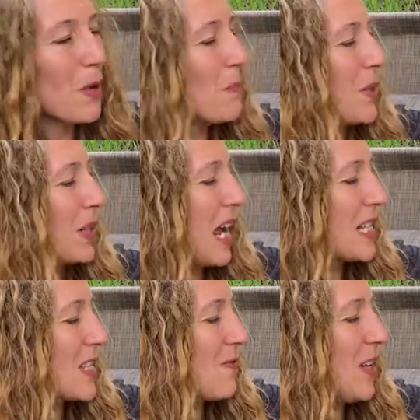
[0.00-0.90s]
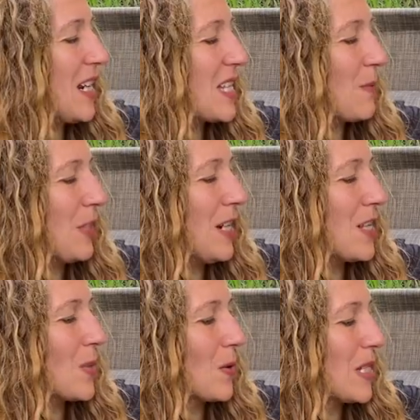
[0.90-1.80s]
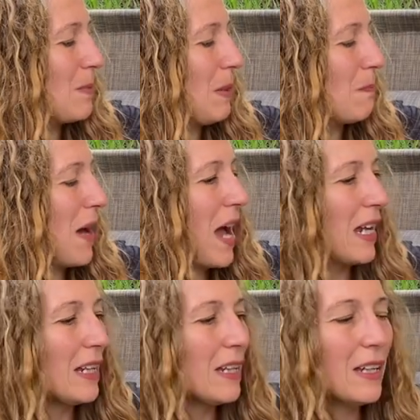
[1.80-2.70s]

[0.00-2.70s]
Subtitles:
Meerkat's face when he saw her speed by,